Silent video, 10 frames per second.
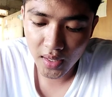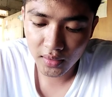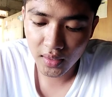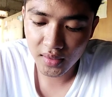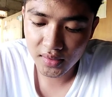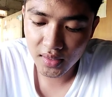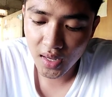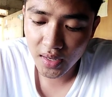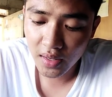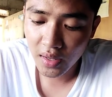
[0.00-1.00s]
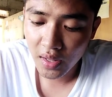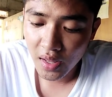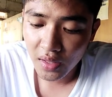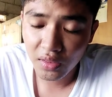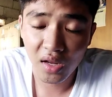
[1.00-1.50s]
not less than
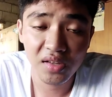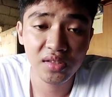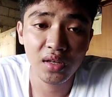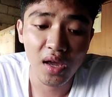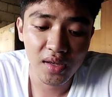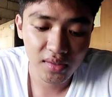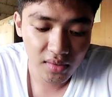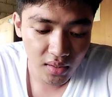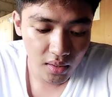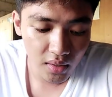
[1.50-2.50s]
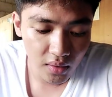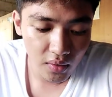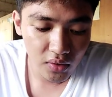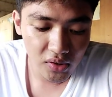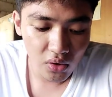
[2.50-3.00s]
3 strays.
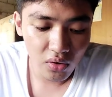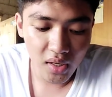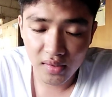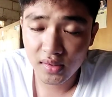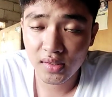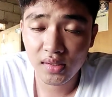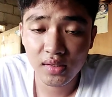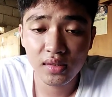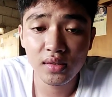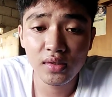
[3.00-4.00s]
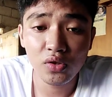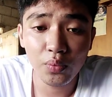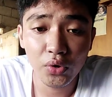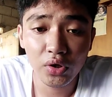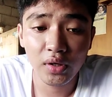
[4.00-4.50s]
So that's
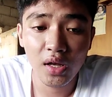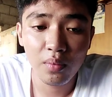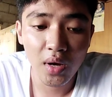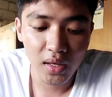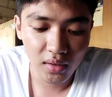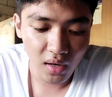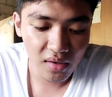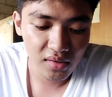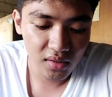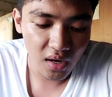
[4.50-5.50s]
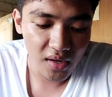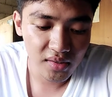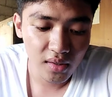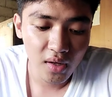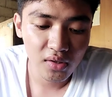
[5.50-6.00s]
supported by 3
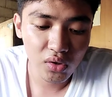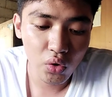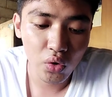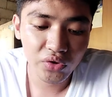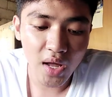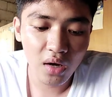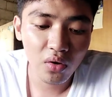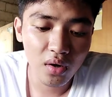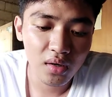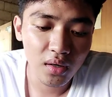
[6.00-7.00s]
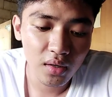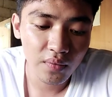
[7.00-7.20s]
strays. So tackle